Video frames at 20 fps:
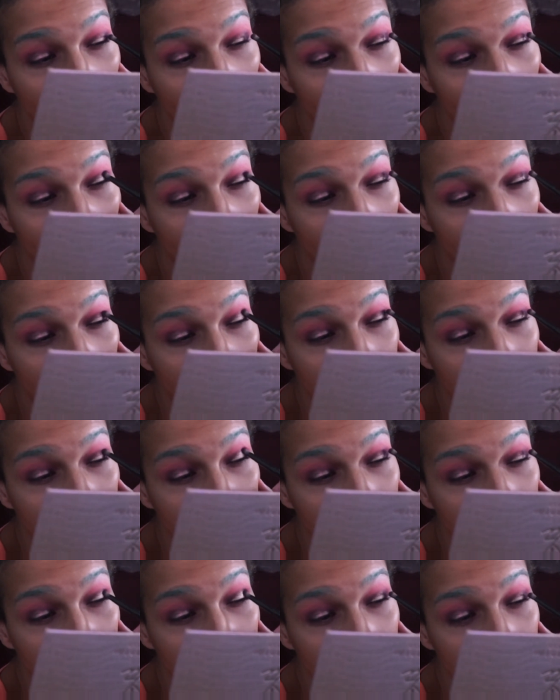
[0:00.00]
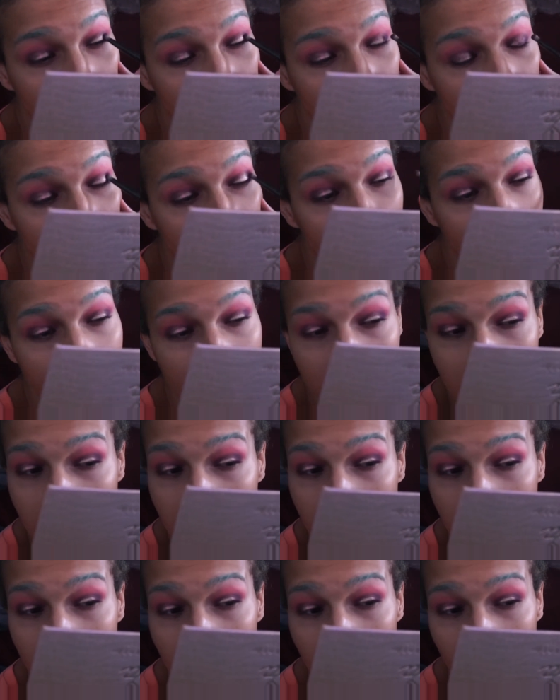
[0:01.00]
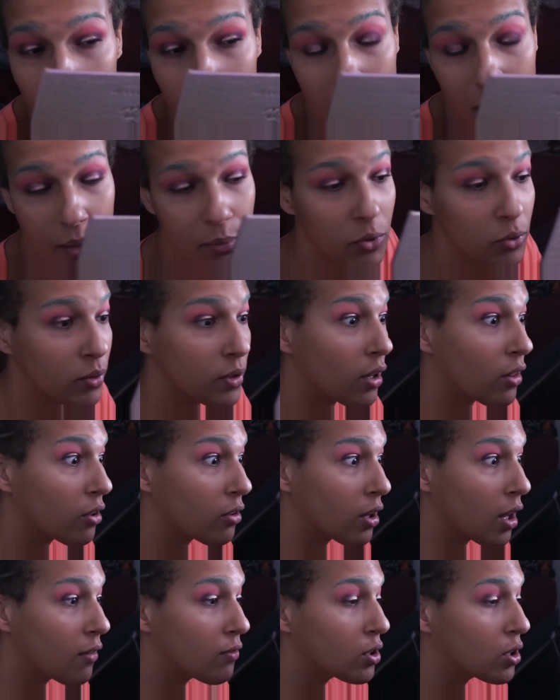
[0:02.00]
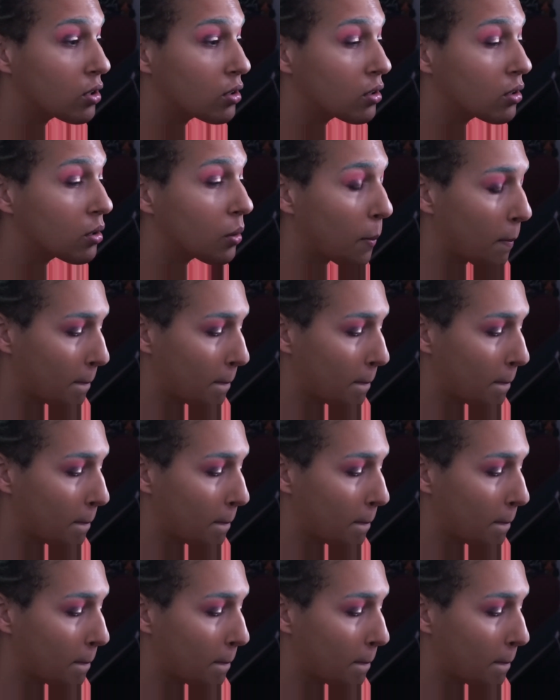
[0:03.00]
Okay, this look just like went up to another level.